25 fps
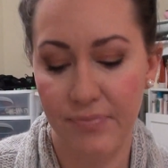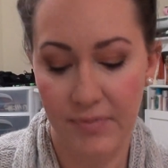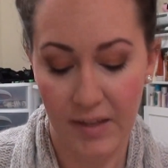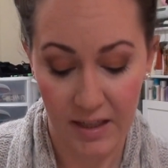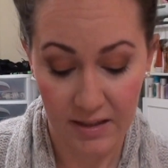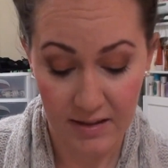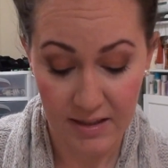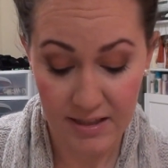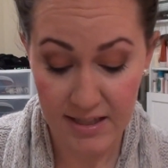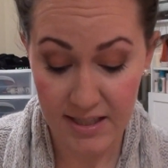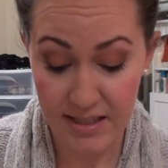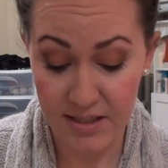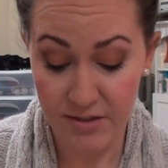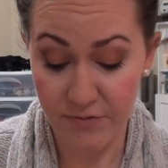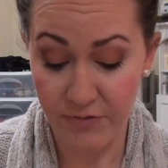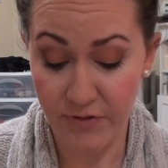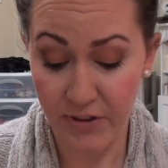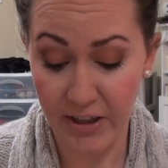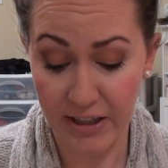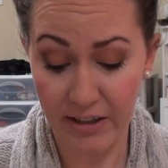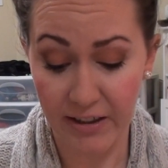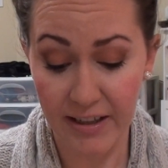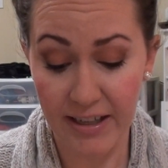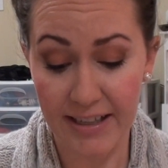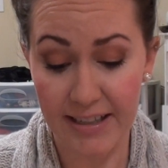this is
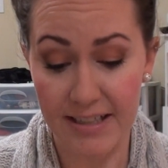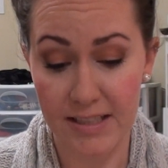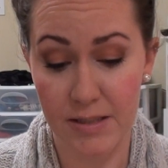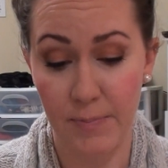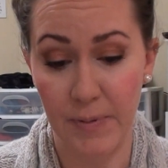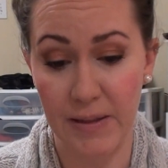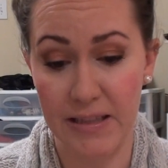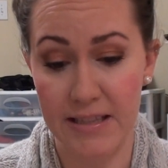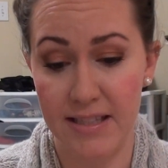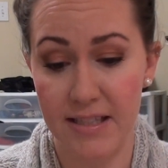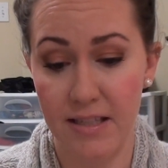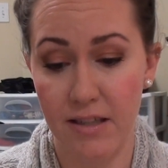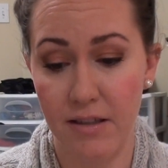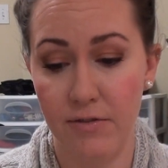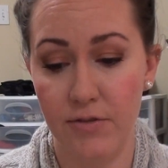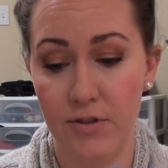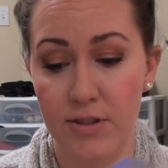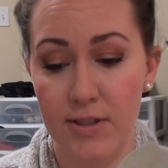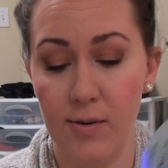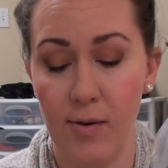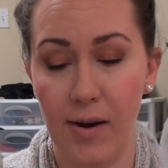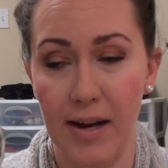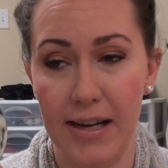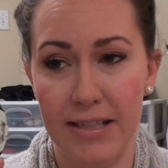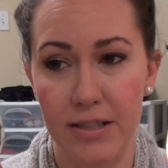very expensive,
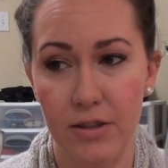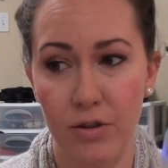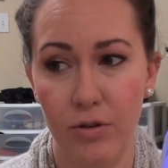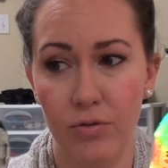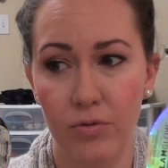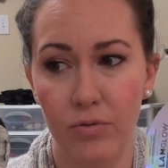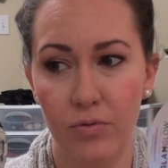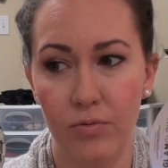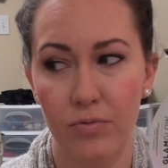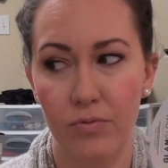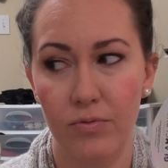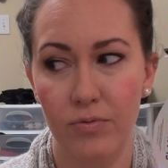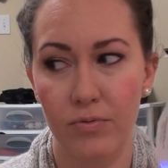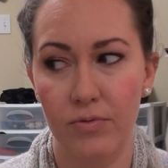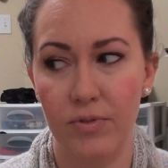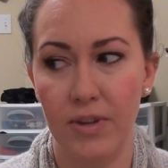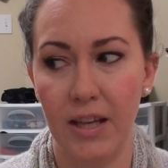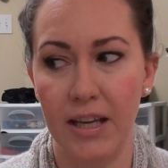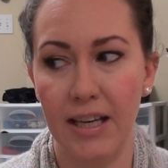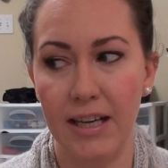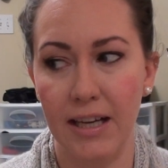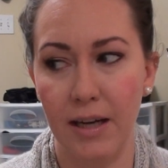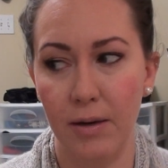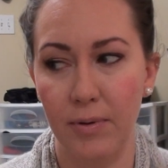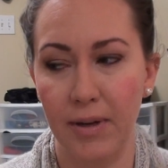so I don't
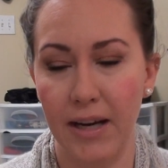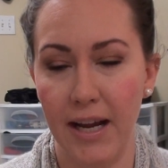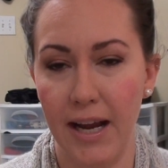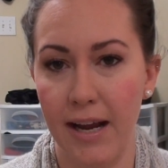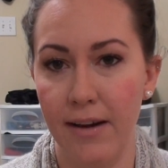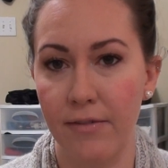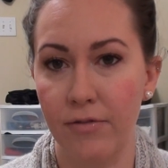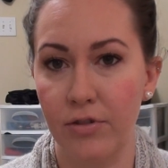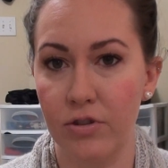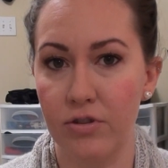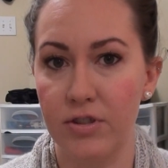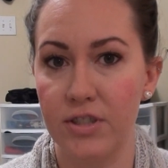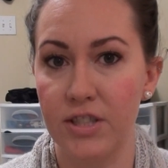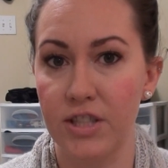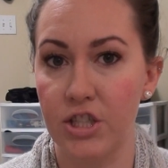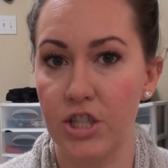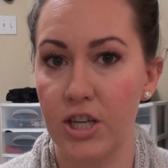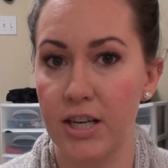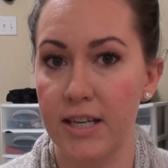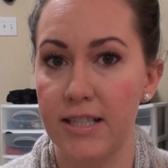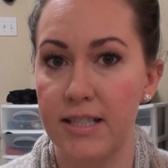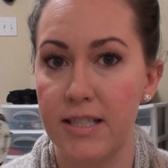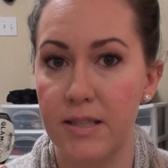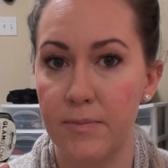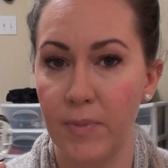think I would ever
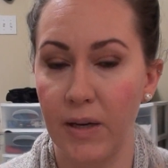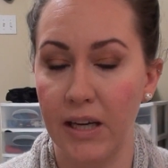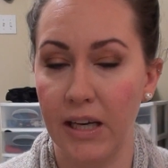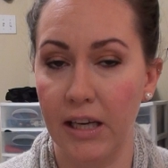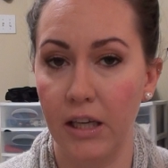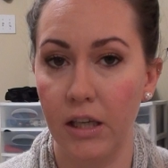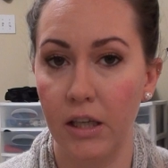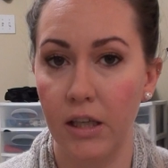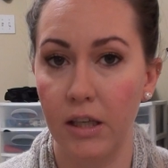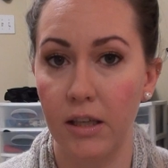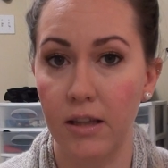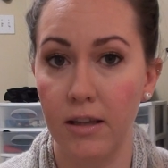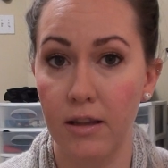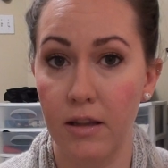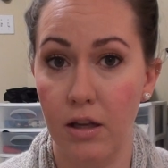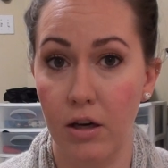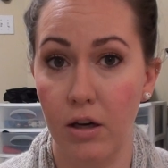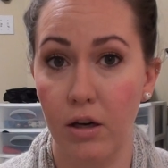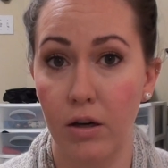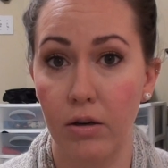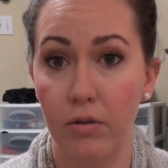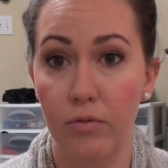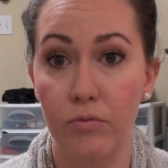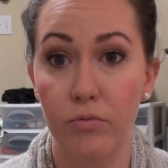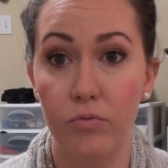suggest spending
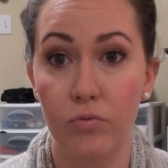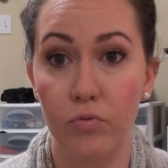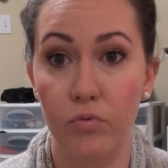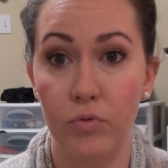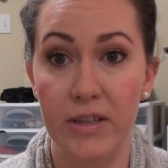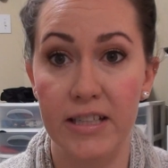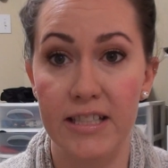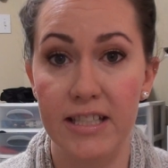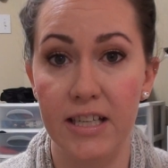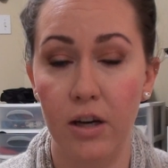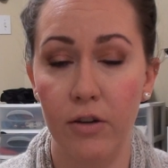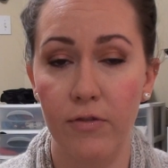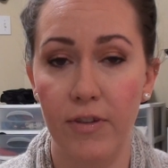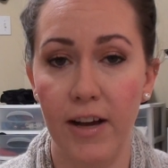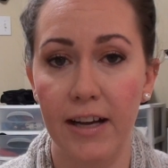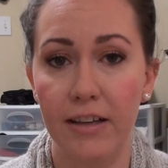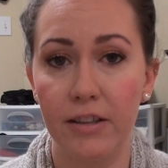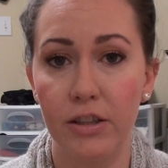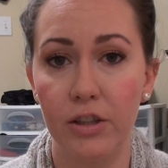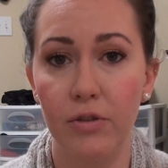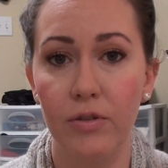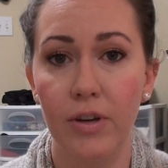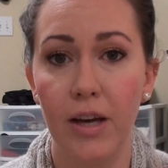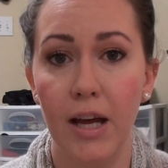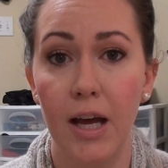the retail
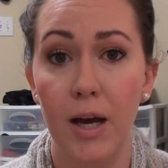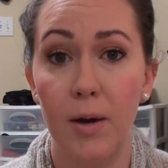value,